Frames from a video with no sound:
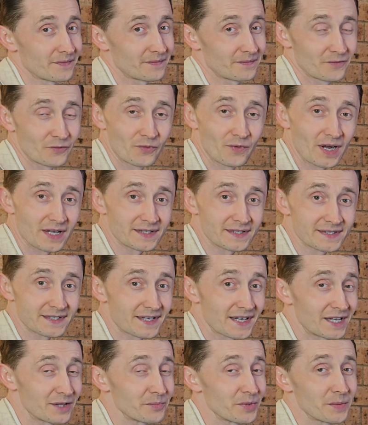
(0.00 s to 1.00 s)
once
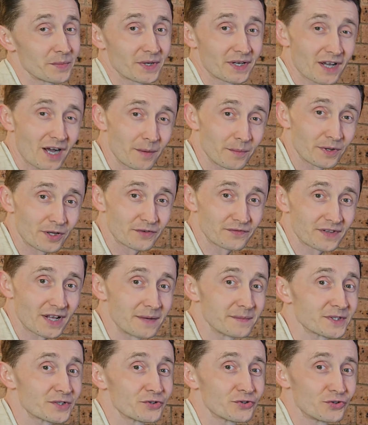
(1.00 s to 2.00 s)
again, maybe a couple of
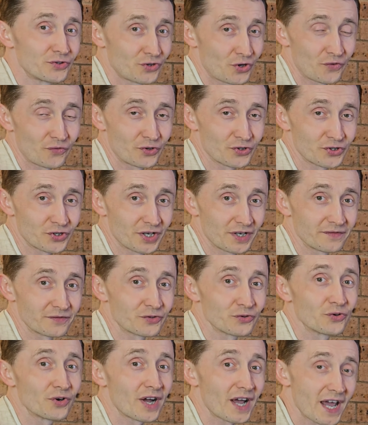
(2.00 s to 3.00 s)
times, so you know what you have
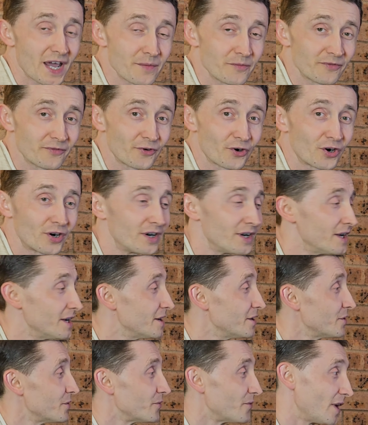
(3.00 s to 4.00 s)
to aim for.
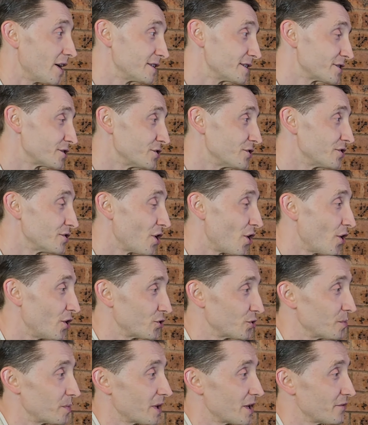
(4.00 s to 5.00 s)
Once you know how
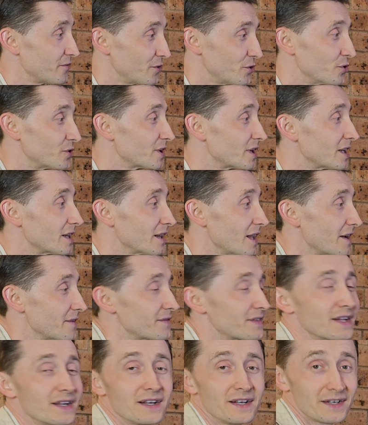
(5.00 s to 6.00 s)
to play fluently left,
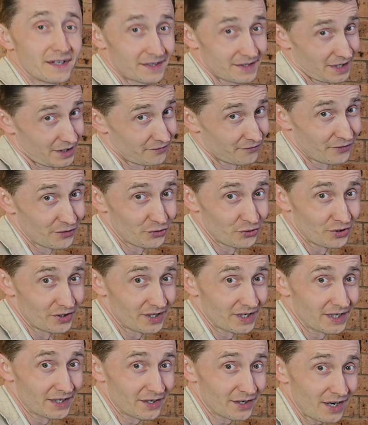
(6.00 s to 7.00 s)
then
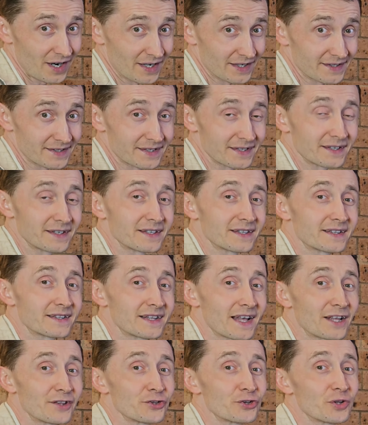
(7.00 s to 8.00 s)
fluently right,
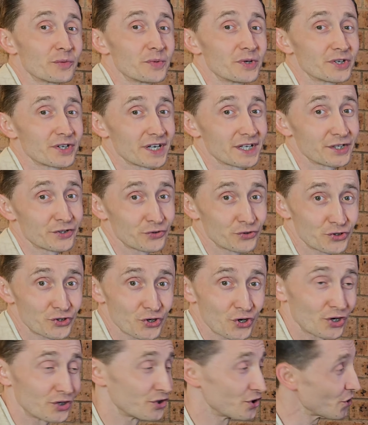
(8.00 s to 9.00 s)
then you'll be ready to
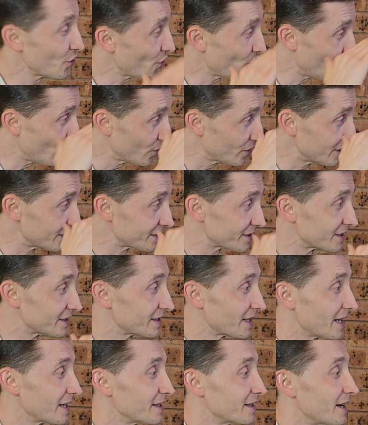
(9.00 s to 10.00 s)
join the whole
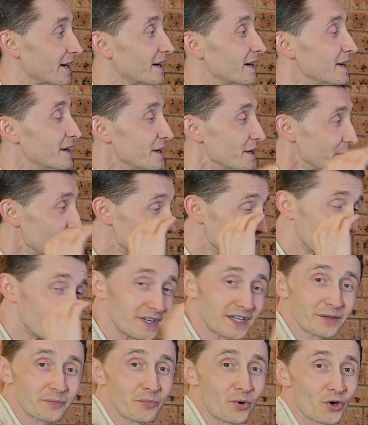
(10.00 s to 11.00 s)
entertainer
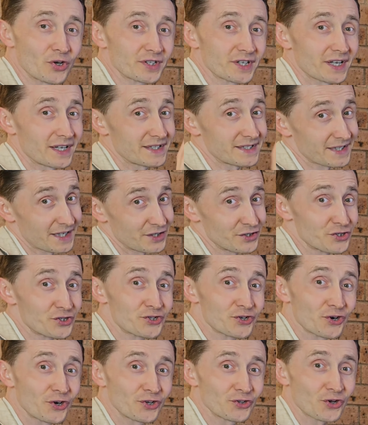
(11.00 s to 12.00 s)
with both hands and
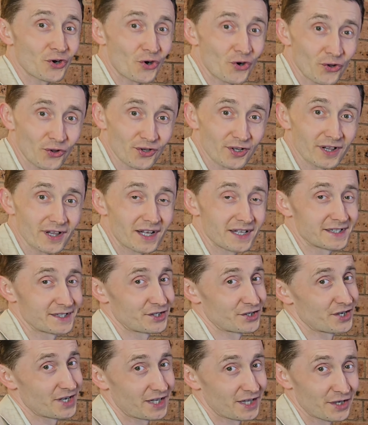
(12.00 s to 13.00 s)
join all the lines
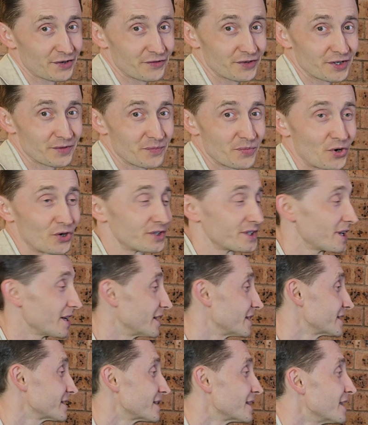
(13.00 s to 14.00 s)
together with both
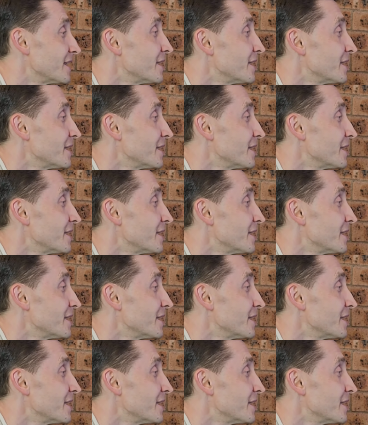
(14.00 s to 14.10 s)
hands.